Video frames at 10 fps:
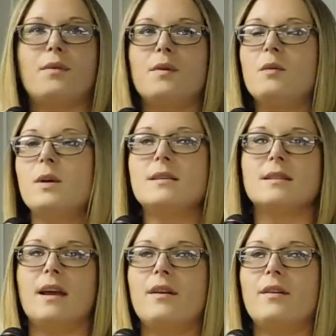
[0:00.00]
3
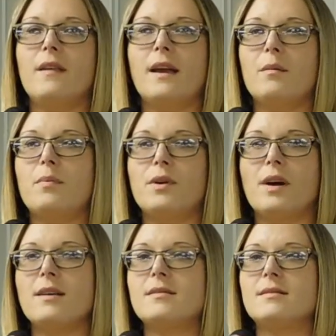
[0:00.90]
weeks later, it
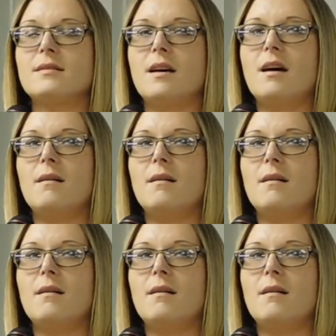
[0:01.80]
progressed.